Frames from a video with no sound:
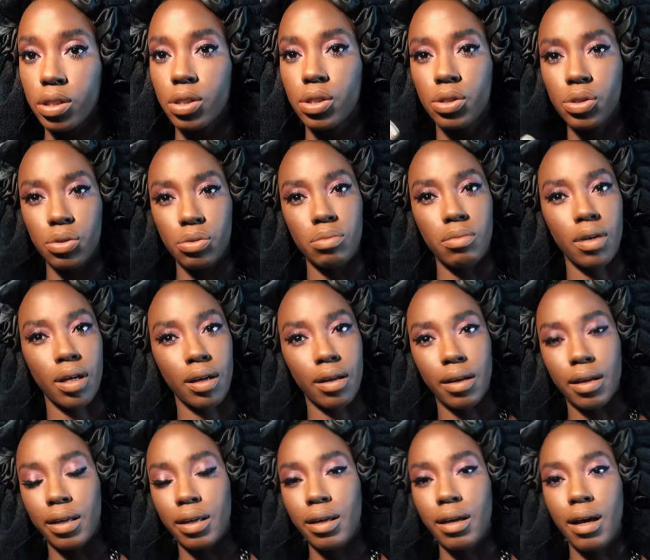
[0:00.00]
do
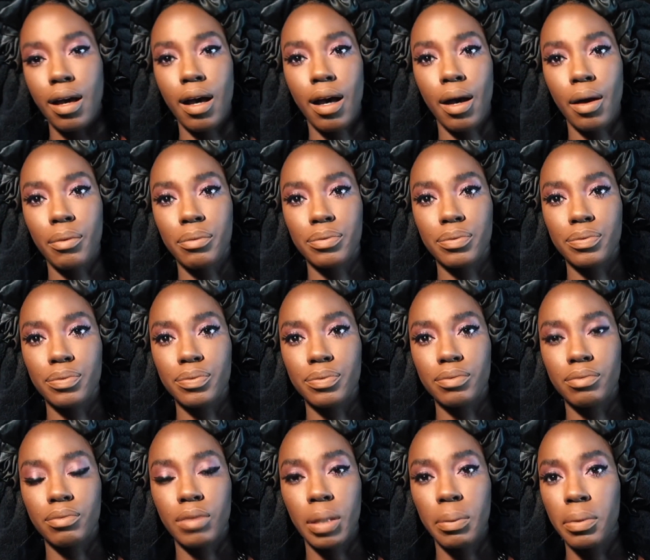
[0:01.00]
my
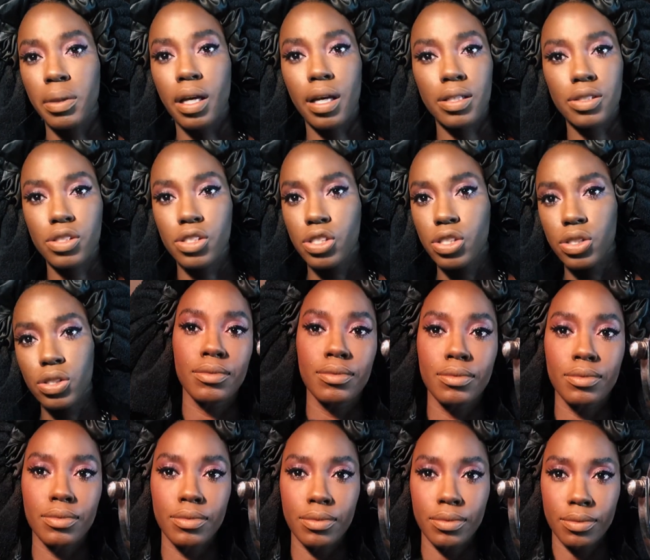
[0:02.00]
my blush.
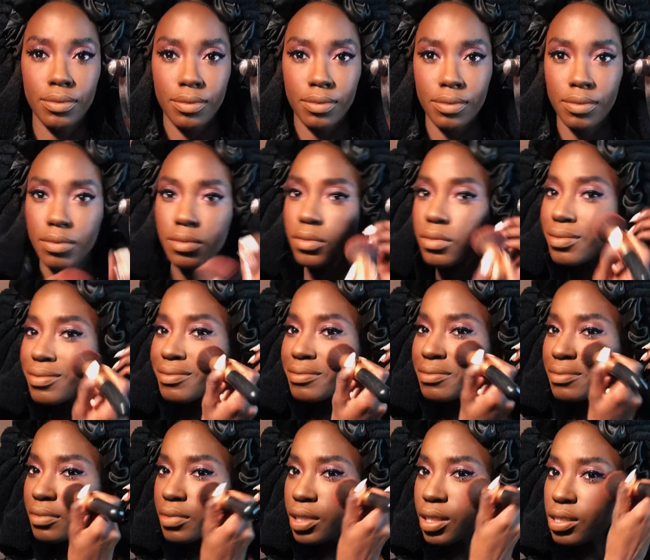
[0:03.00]

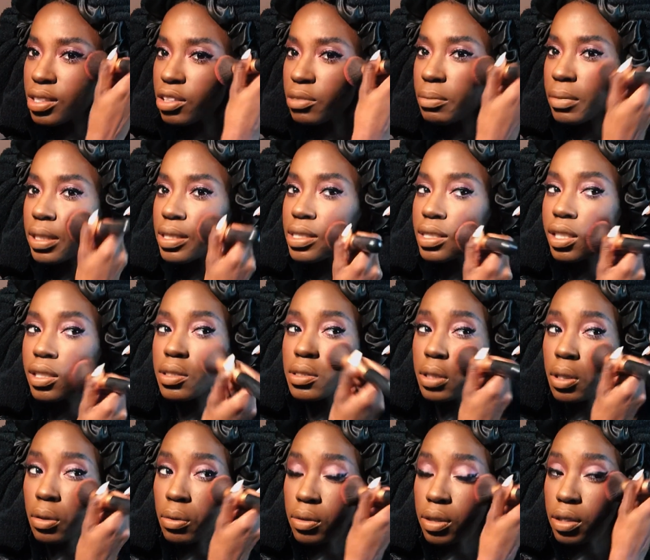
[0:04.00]
Because of my skin
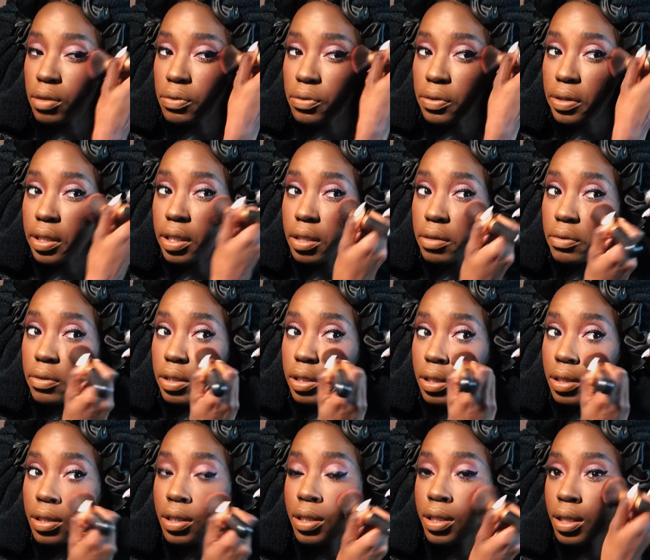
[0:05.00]
tone, I feel like it
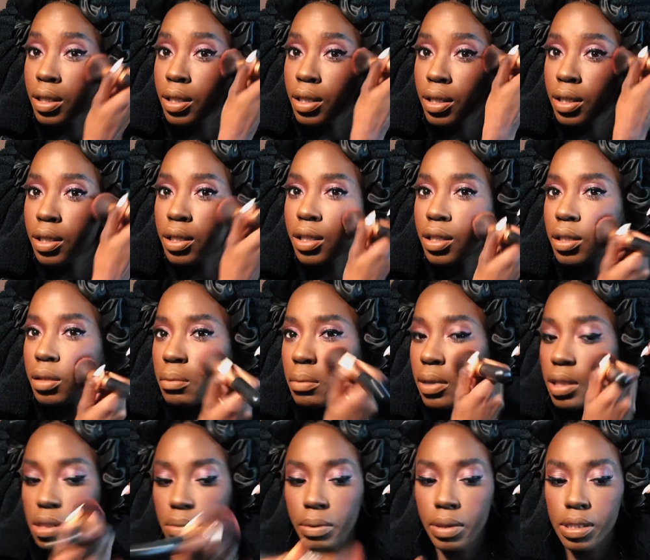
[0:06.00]

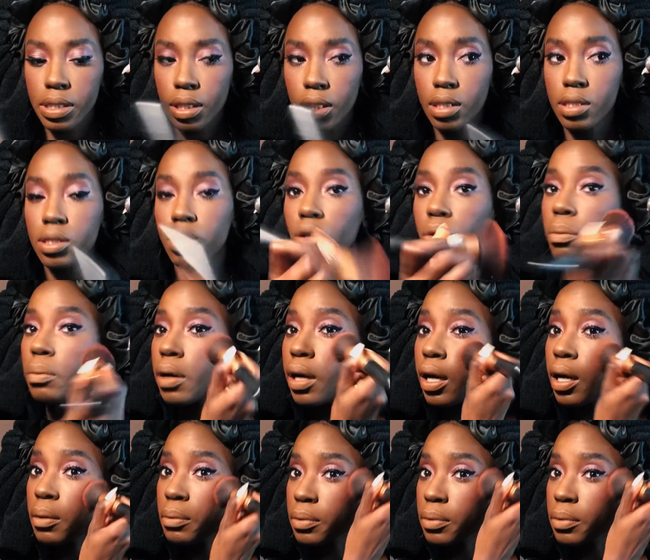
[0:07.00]
makes my skin tone pop.